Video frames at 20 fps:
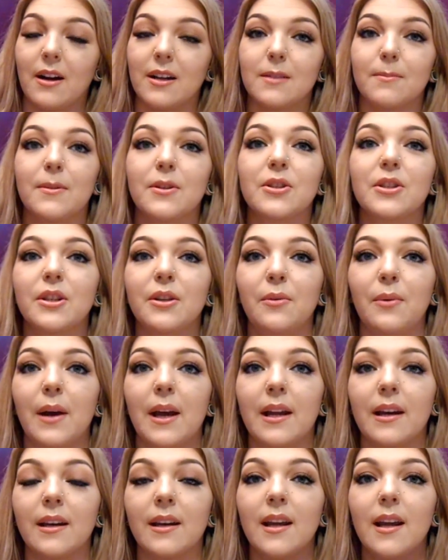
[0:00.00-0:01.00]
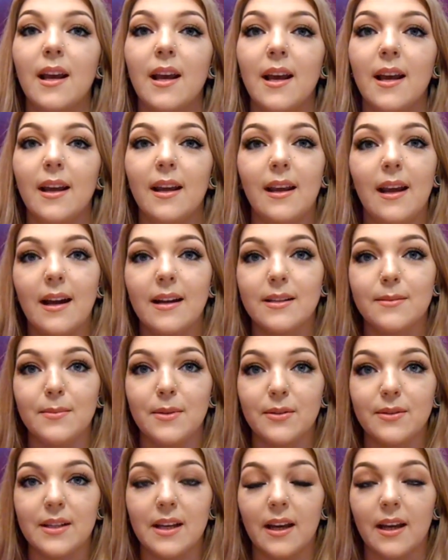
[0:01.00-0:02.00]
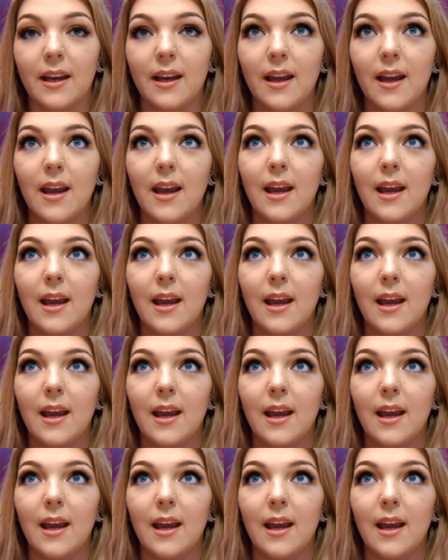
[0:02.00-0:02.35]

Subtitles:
especially when he had his music,